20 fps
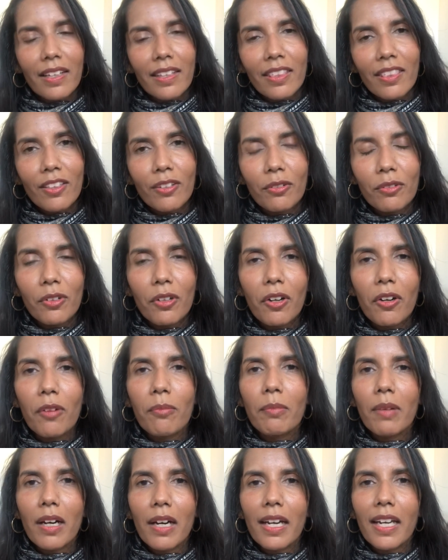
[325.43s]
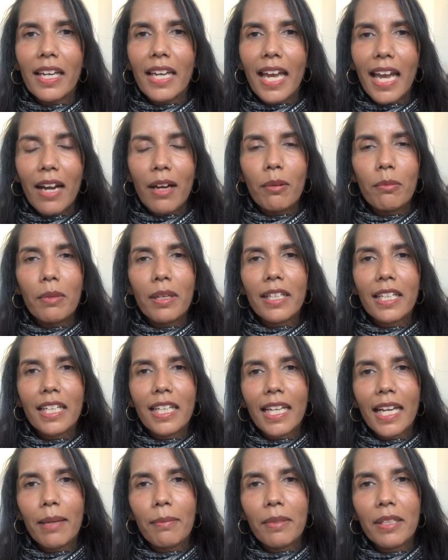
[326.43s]
thought on my how am I going to
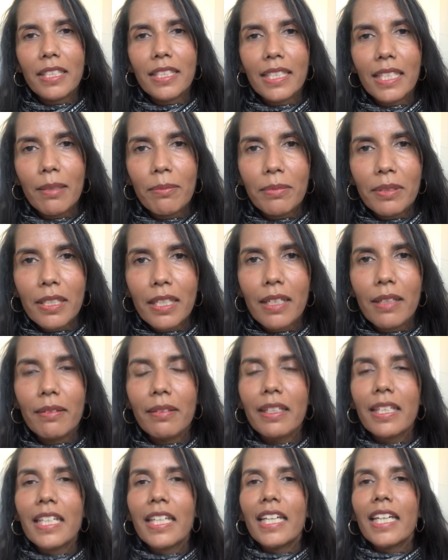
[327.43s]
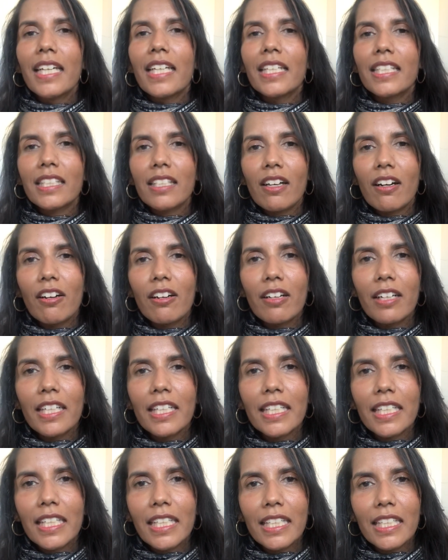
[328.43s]
get my steps up is I
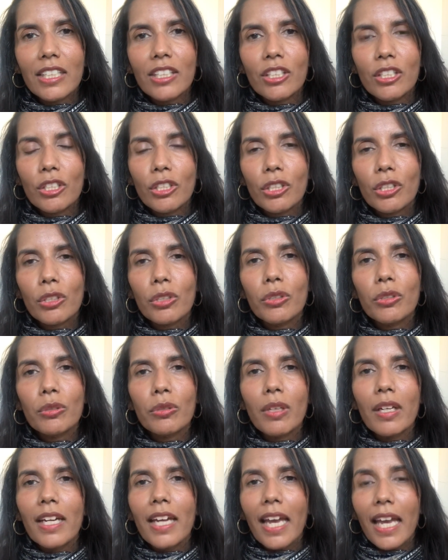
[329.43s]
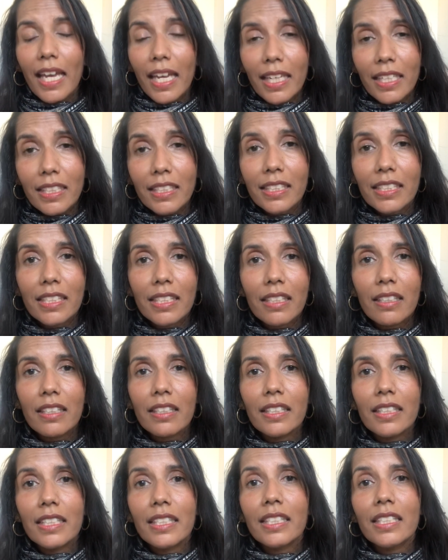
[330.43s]
need to
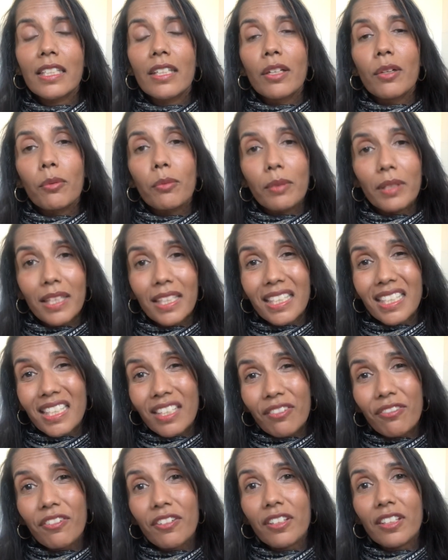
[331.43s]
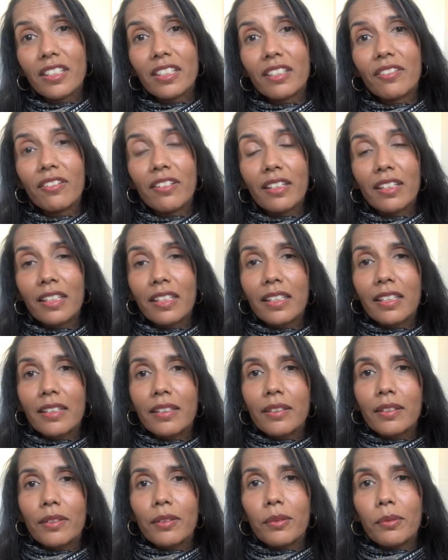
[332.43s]
exercise with a different
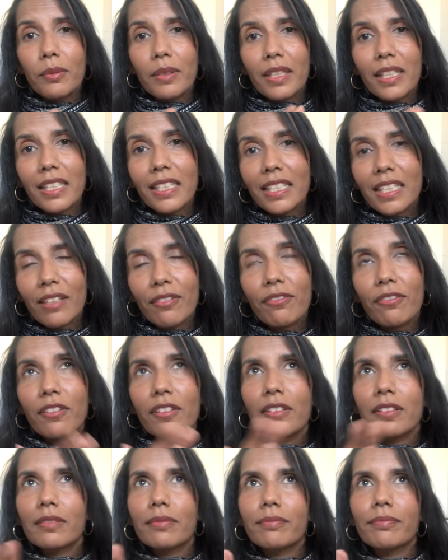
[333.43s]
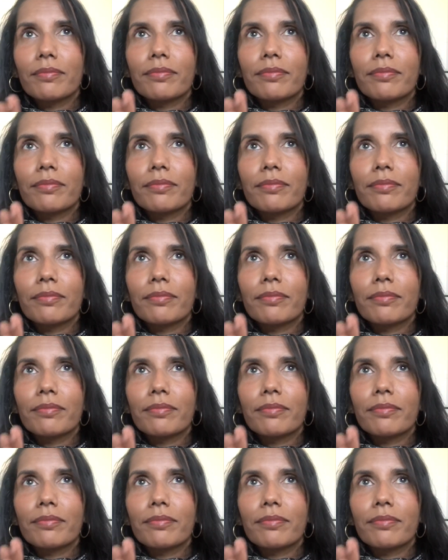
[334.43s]
with a different